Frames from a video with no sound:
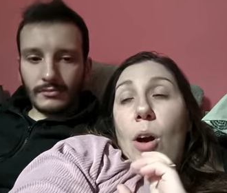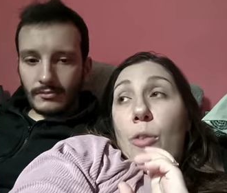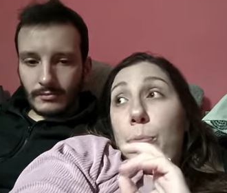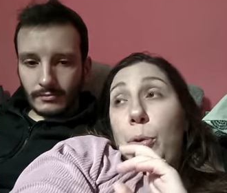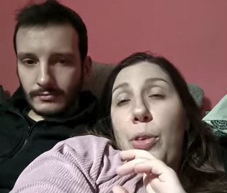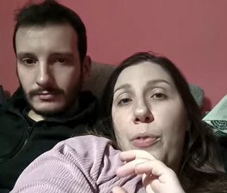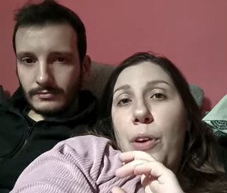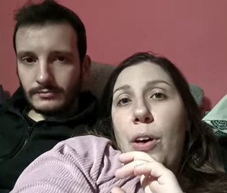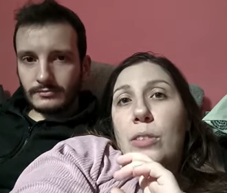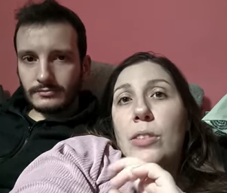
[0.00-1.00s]
Speaker 1: of both
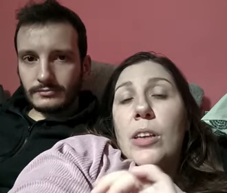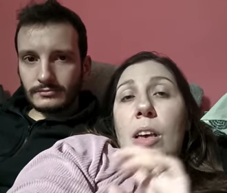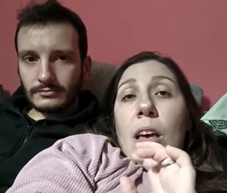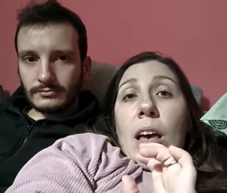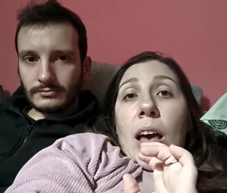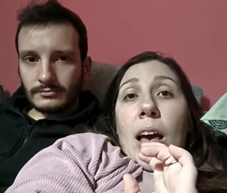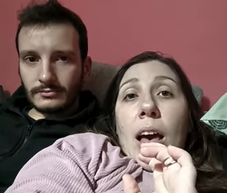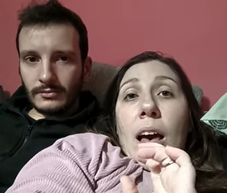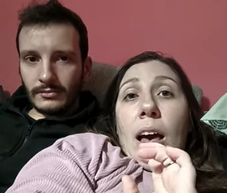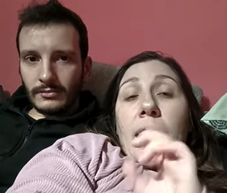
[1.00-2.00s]
of us.
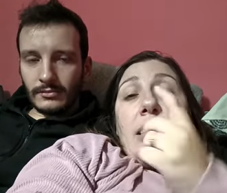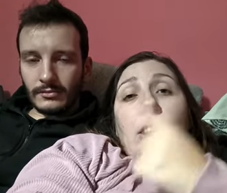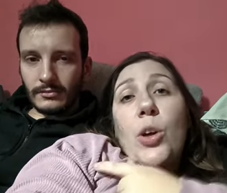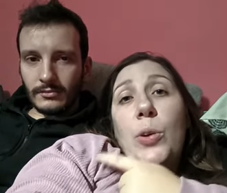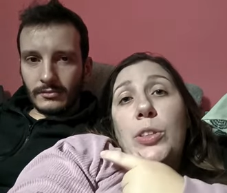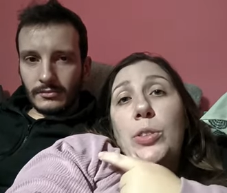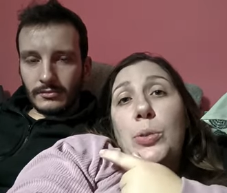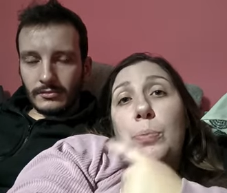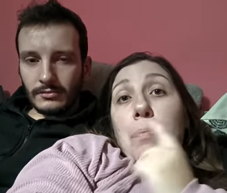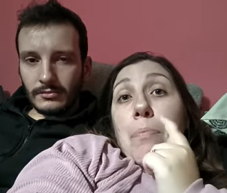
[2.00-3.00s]
Uh, is going to